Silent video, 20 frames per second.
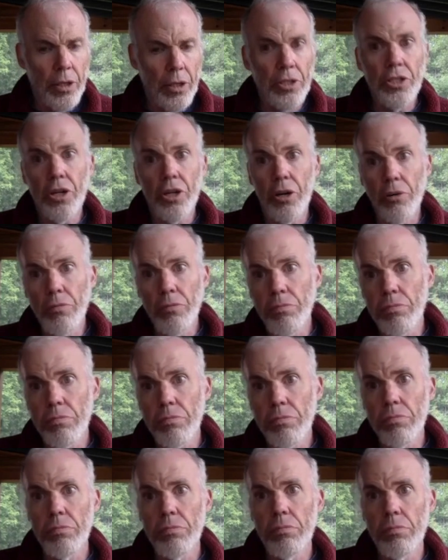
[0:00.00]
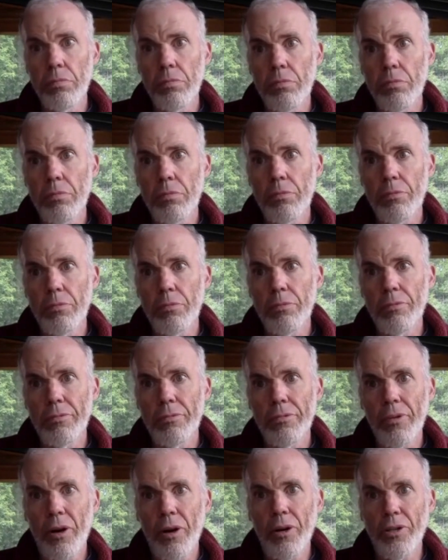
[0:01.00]
So
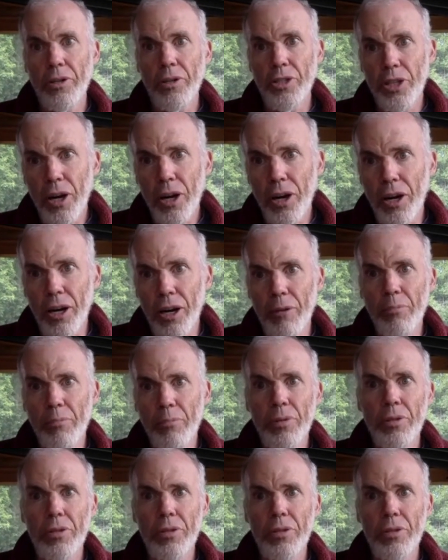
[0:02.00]
our job